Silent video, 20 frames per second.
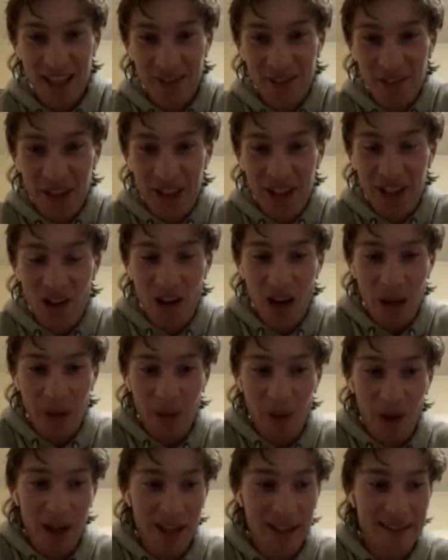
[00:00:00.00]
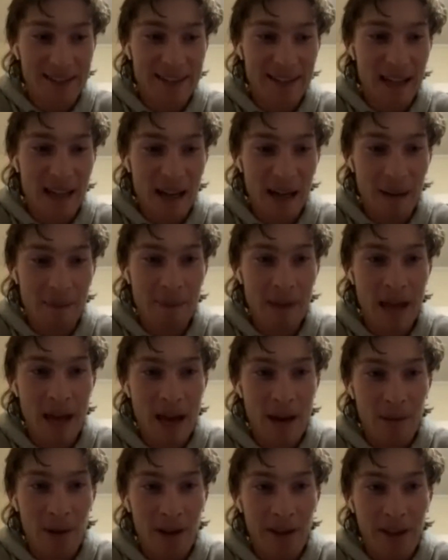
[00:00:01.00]
Very kind words.
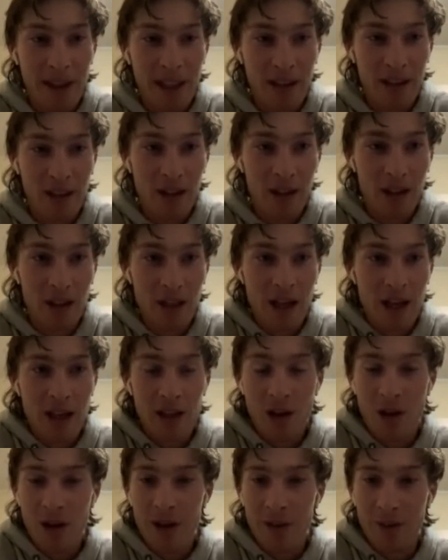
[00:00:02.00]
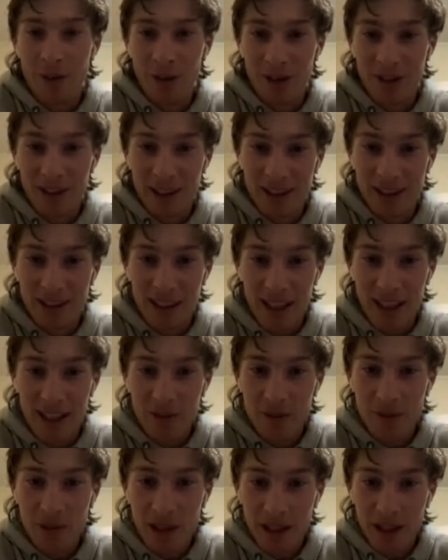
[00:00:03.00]
I think going forward this year,
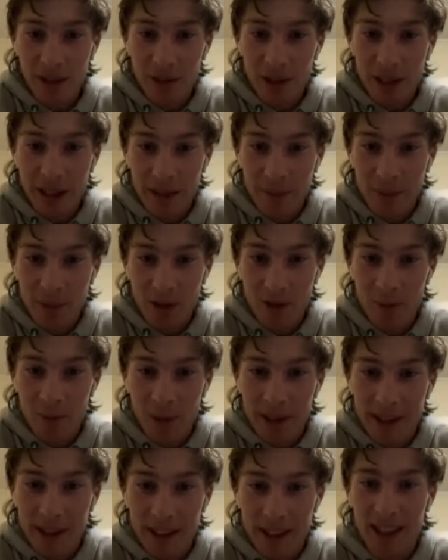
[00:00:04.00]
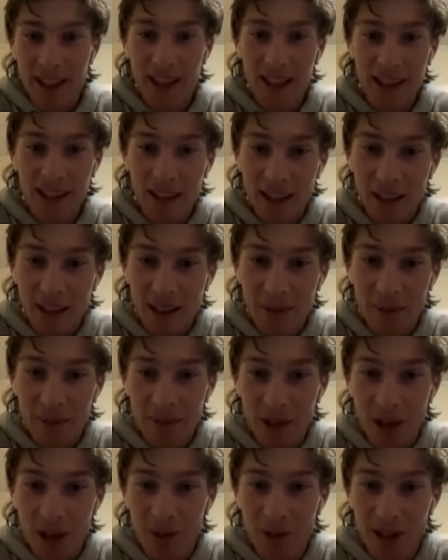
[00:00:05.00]
I'd really want to improve my kicking.
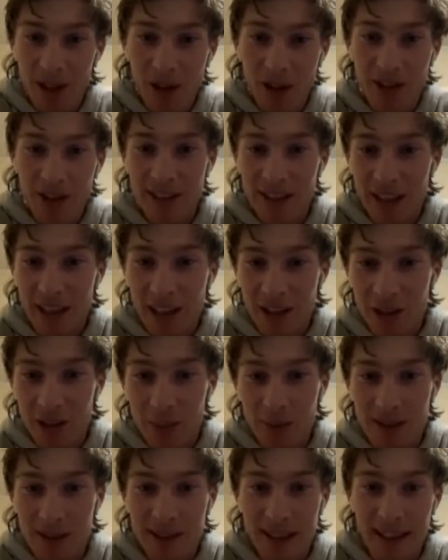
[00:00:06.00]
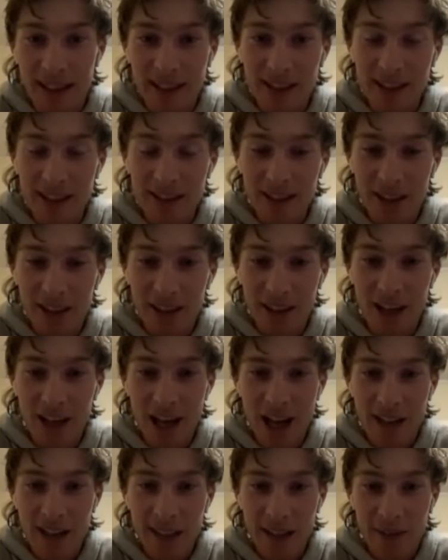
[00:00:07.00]
No one goes at 100%, so
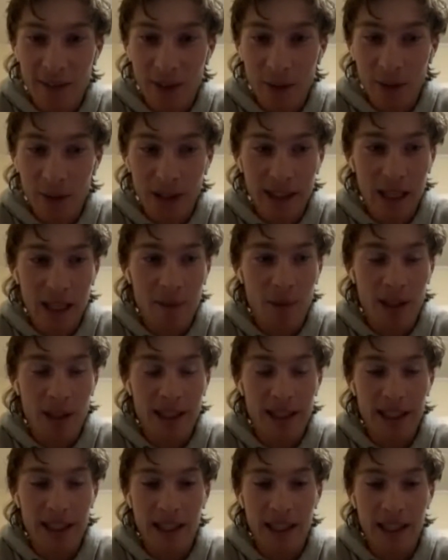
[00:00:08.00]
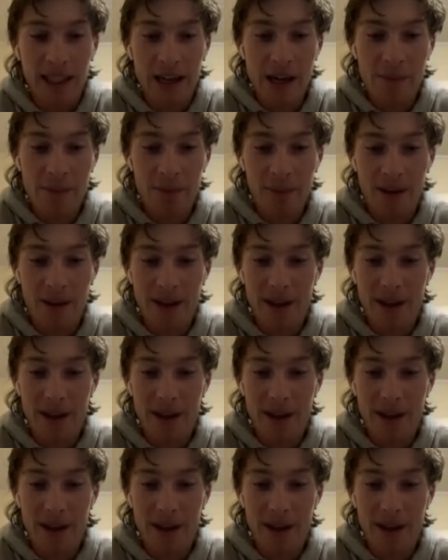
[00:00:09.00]
definitely want to get my kicking up.